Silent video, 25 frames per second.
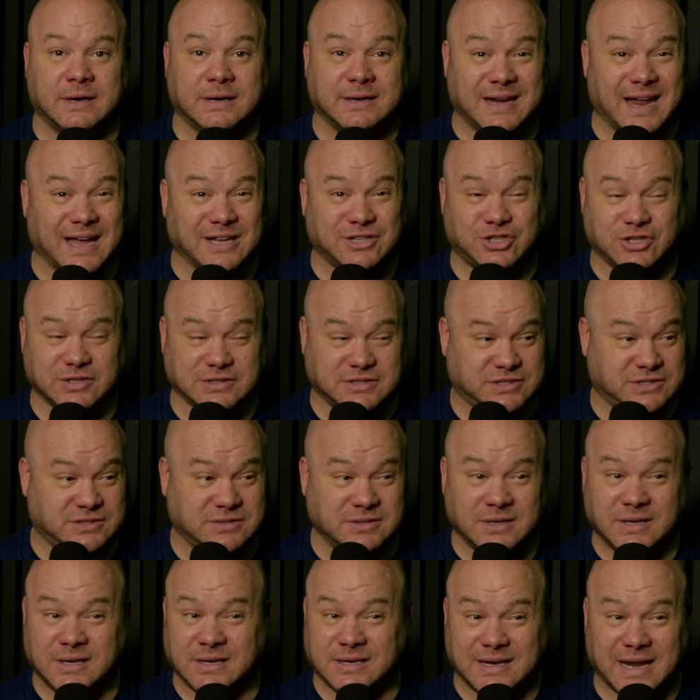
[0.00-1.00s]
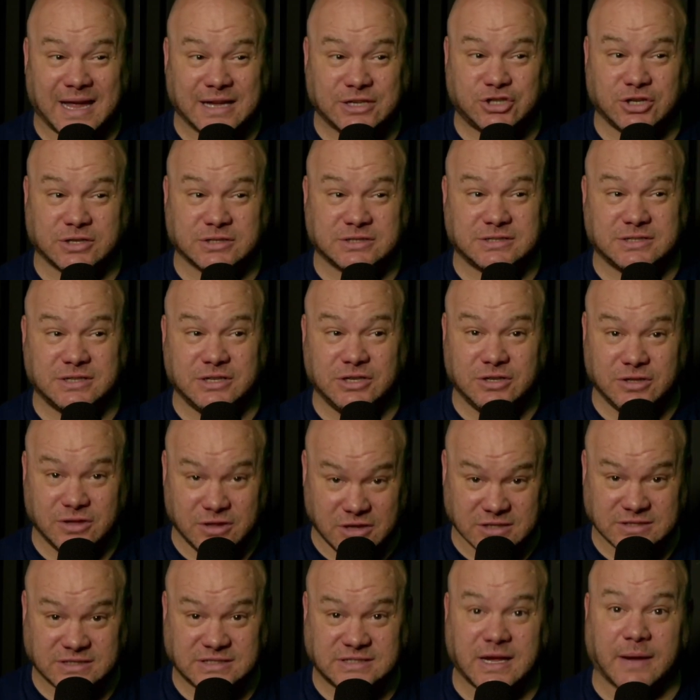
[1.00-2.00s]
not just not just
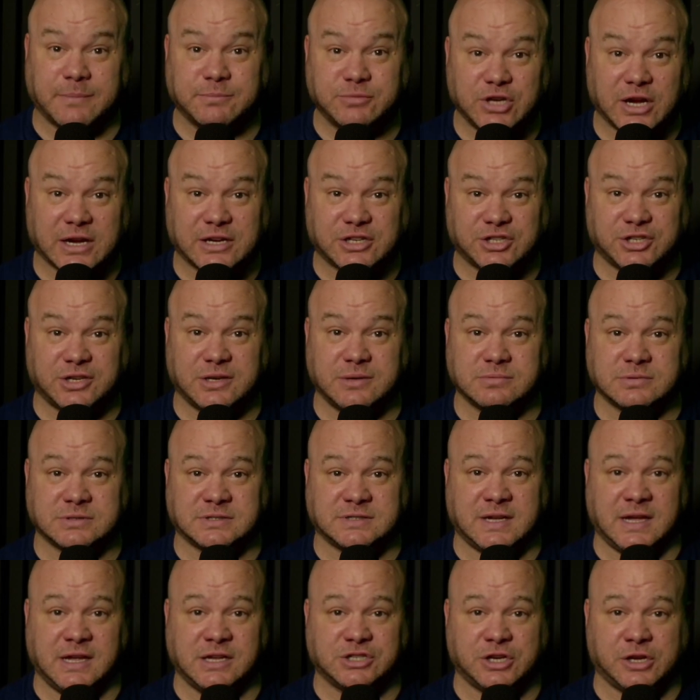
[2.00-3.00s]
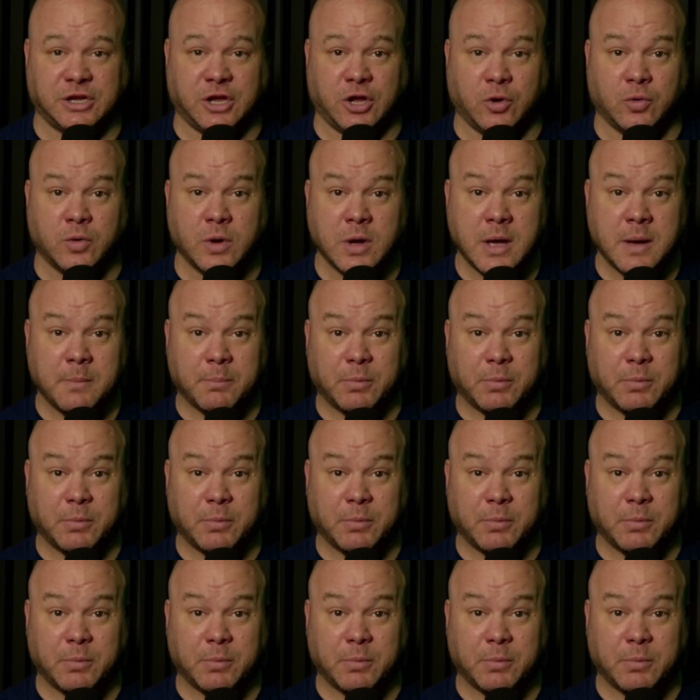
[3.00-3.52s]
the subject she was teaching you,